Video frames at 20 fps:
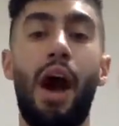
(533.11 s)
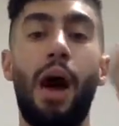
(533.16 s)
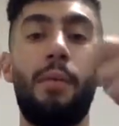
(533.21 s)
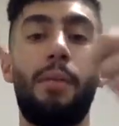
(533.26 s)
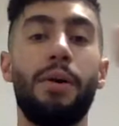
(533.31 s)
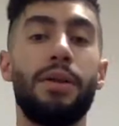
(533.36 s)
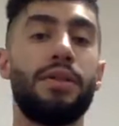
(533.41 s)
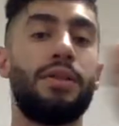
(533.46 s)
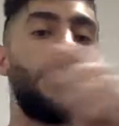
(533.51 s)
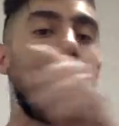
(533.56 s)

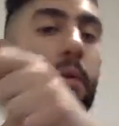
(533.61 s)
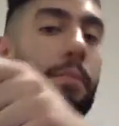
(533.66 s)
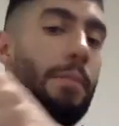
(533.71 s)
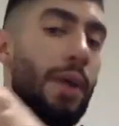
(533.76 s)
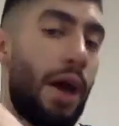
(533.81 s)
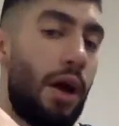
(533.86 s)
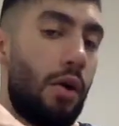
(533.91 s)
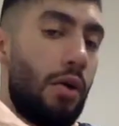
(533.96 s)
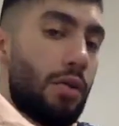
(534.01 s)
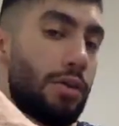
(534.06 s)
up onto the
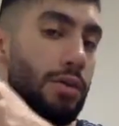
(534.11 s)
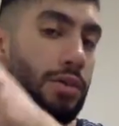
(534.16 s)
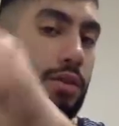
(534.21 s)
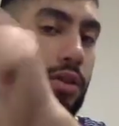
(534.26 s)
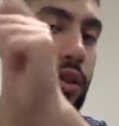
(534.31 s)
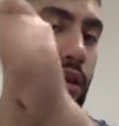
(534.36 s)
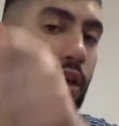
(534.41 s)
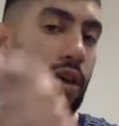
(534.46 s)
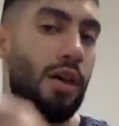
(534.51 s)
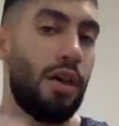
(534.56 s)
bells,
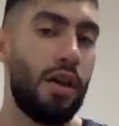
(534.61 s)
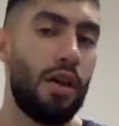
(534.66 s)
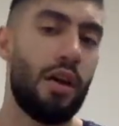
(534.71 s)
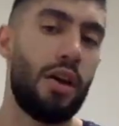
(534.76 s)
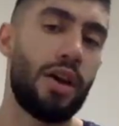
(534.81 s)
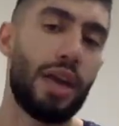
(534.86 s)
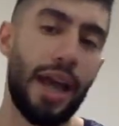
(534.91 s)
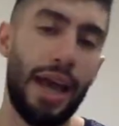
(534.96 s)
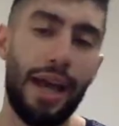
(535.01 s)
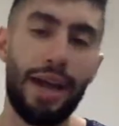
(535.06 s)

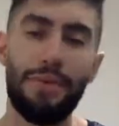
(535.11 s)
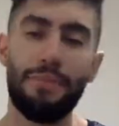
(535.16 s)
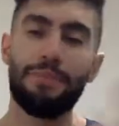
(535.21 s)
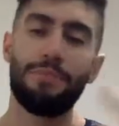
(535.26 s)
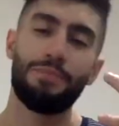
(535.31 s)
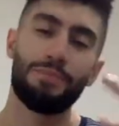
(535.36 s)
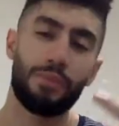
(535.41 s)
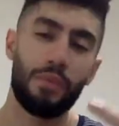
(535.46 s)
okay?